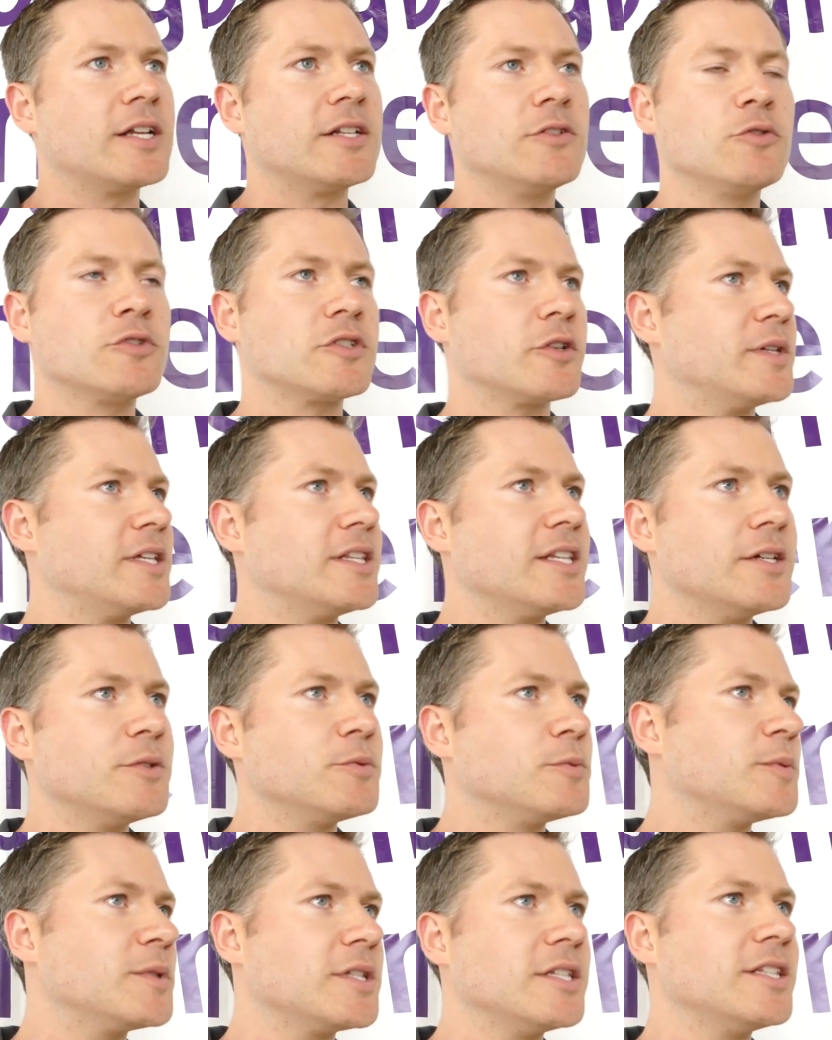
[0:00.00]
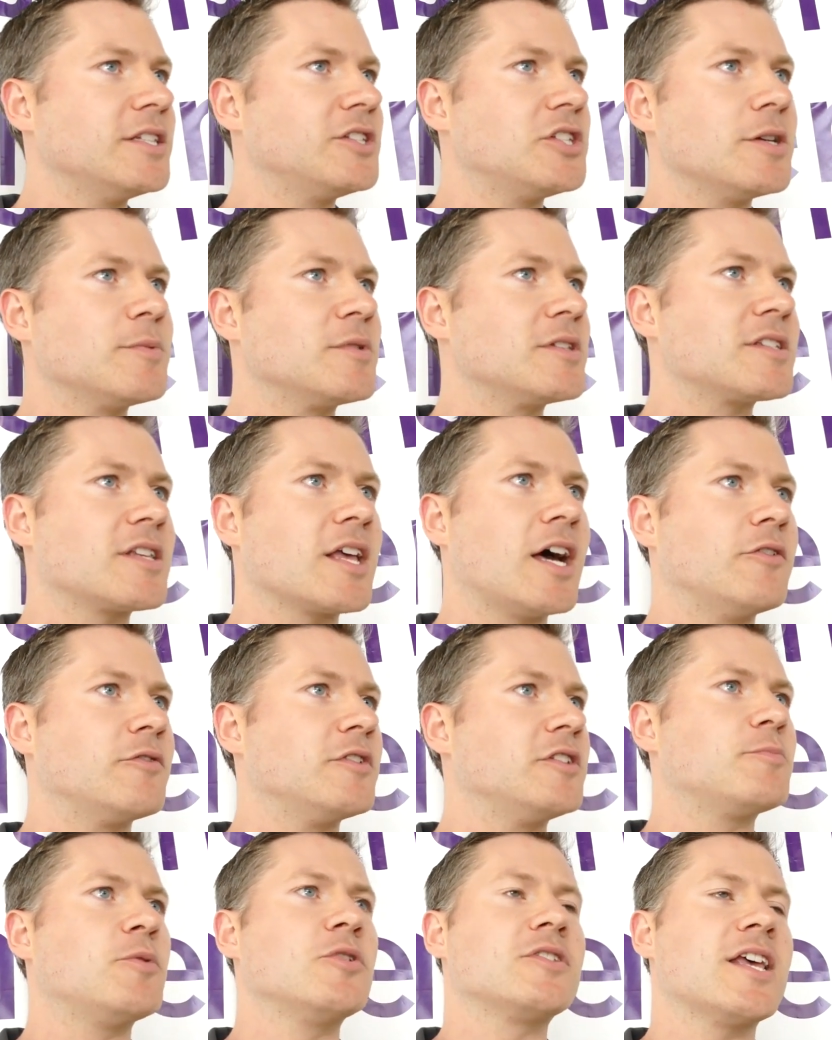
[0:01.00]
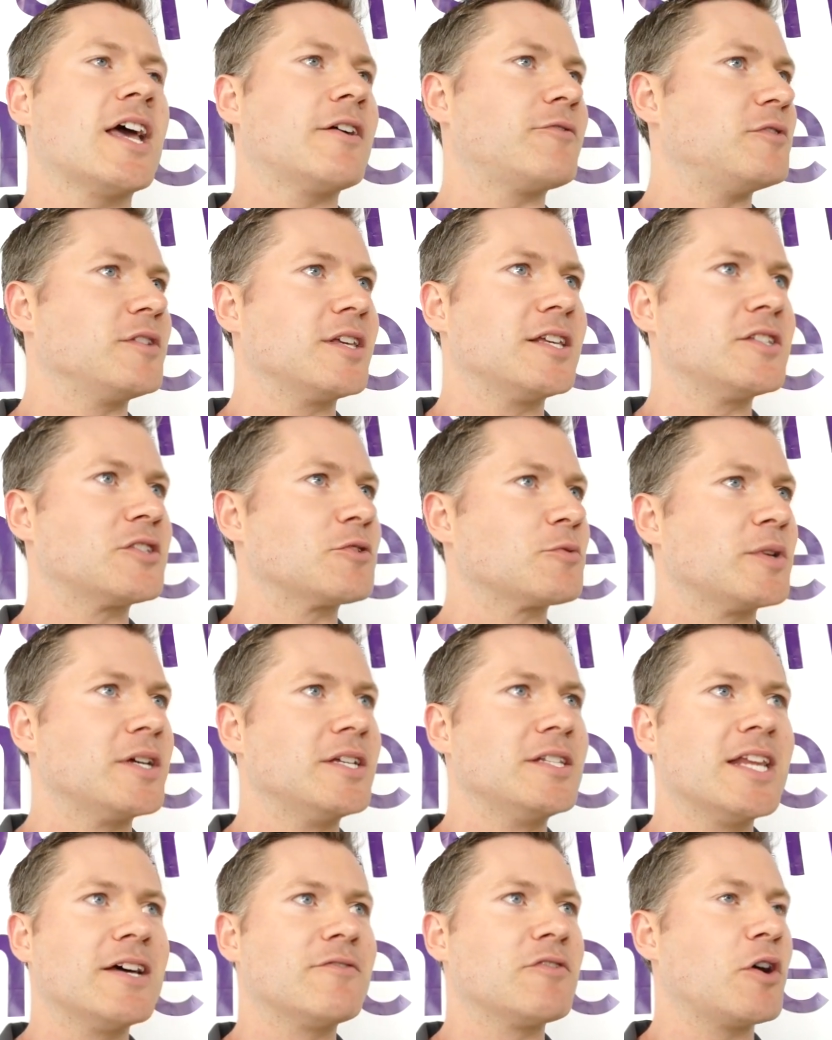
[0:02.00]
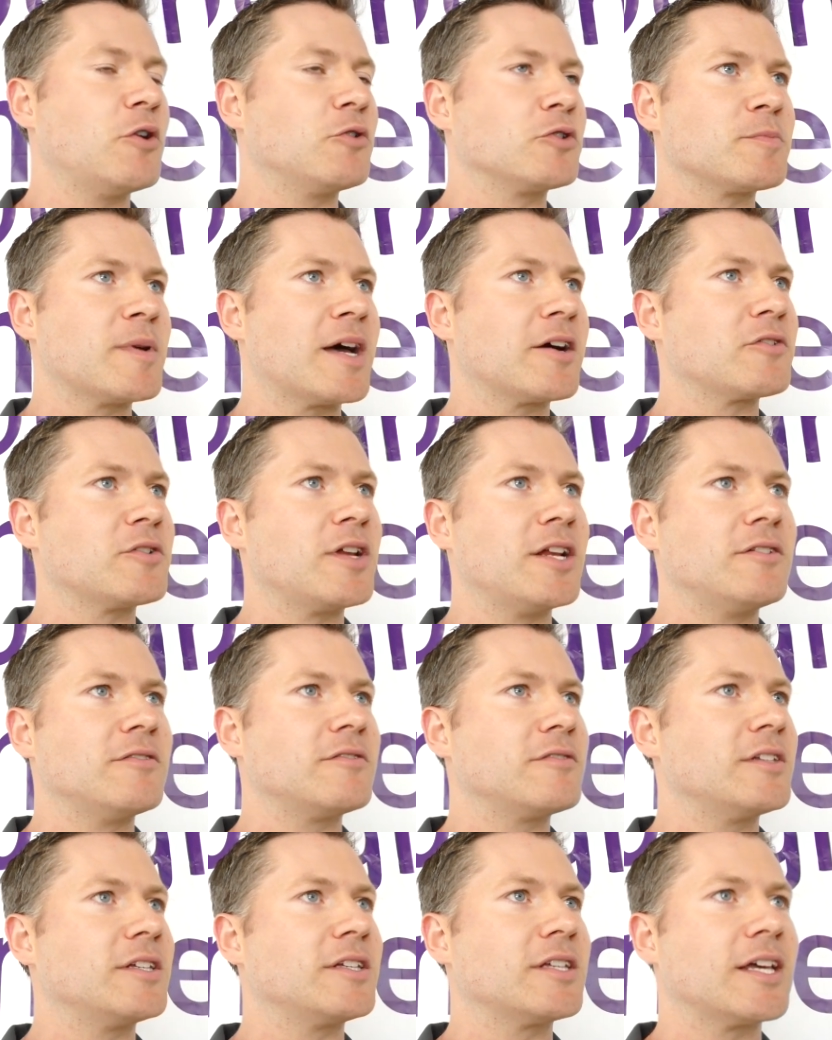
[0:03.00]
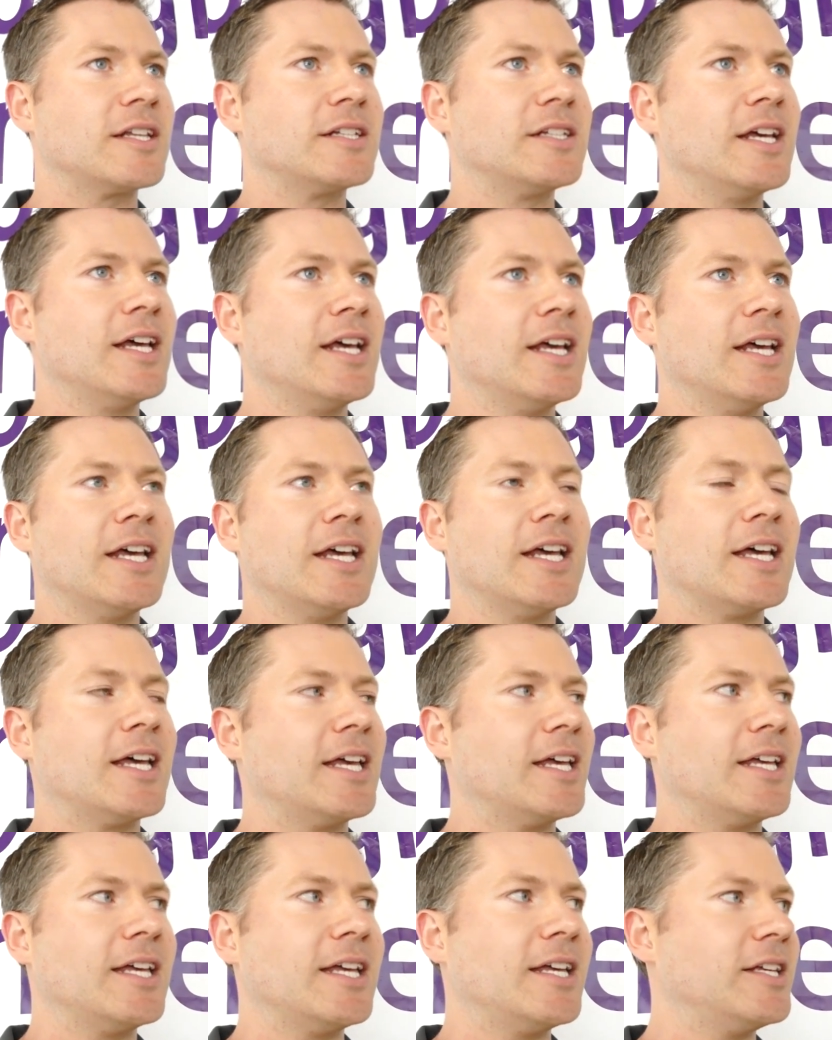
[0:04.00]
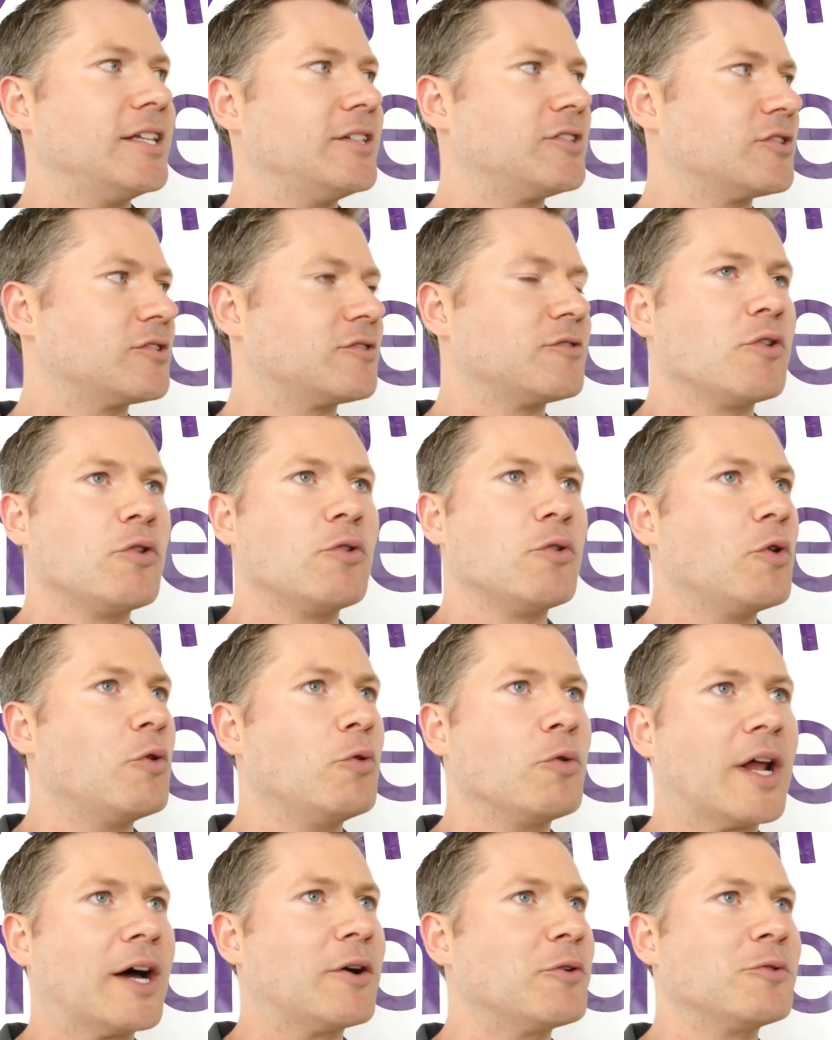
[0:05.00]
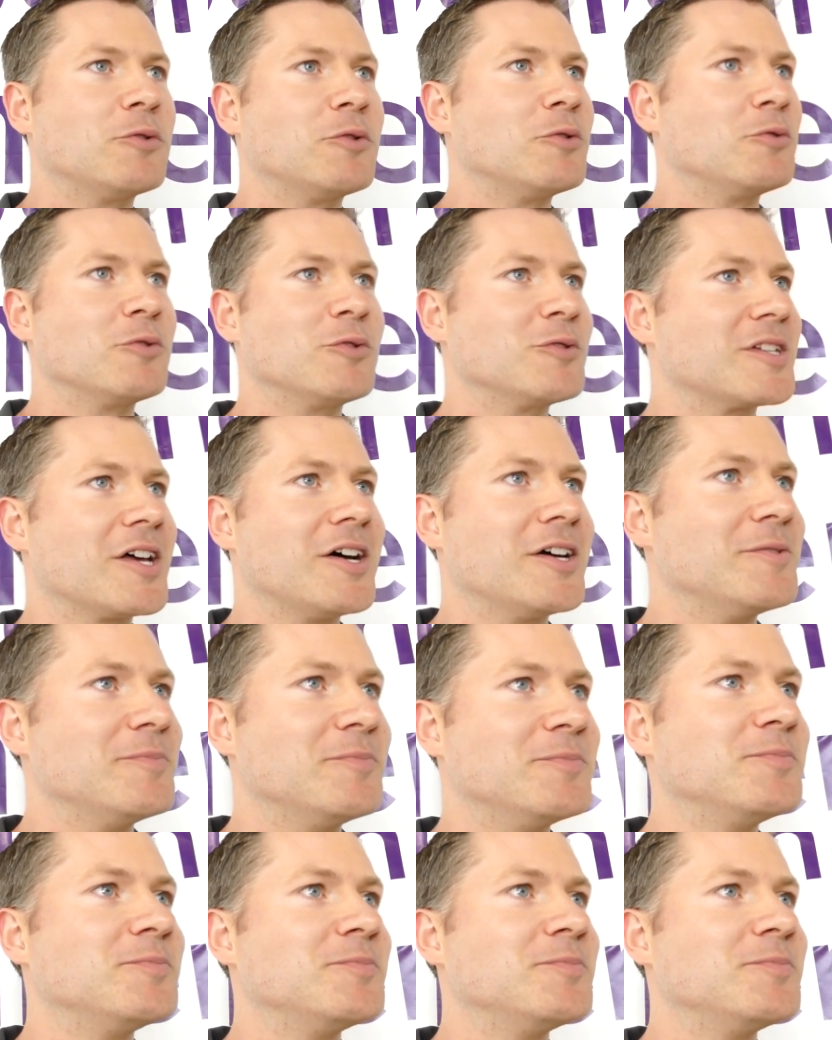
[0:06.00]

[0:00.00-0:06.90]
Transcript: And also within the gym itself, he puts everything into it. He never holds back on anything, and it's just all out all the time.